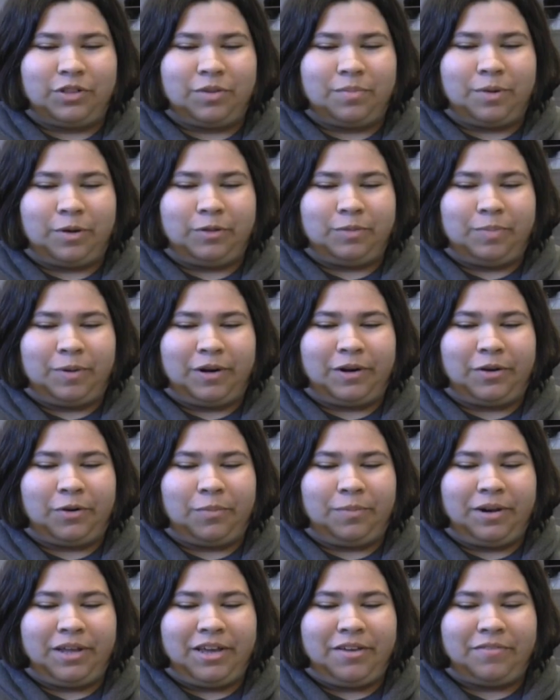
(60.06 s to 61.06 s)
the most part,
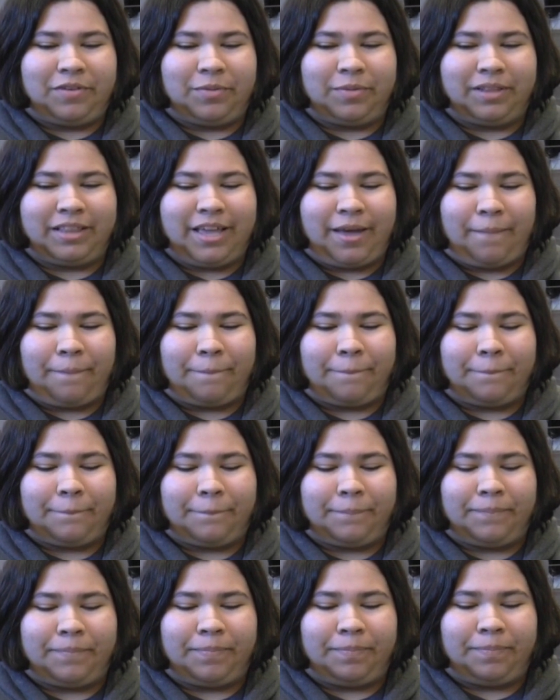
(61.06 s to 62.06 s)
nobody even really
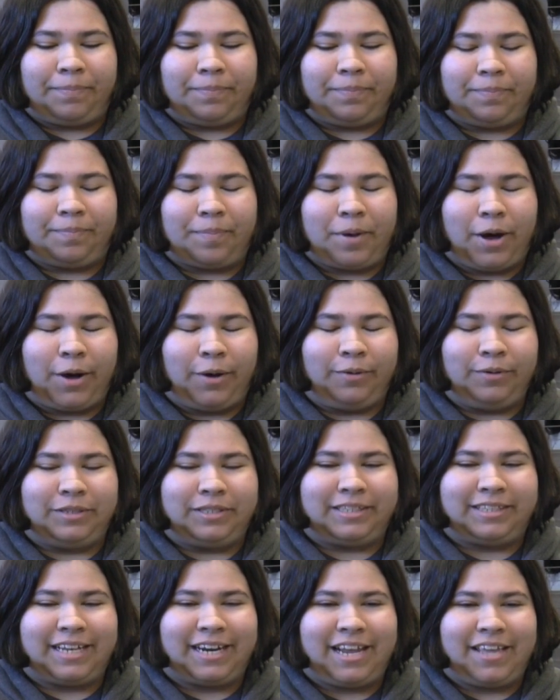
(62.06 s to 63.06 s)

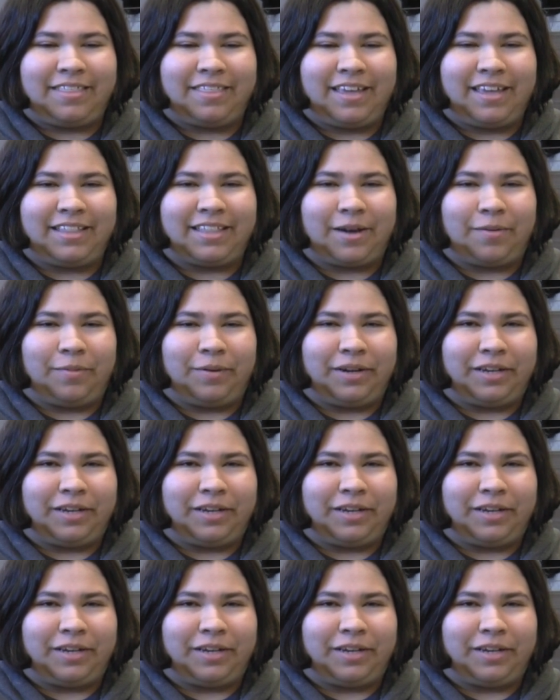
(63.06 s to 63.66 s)
posts anything that would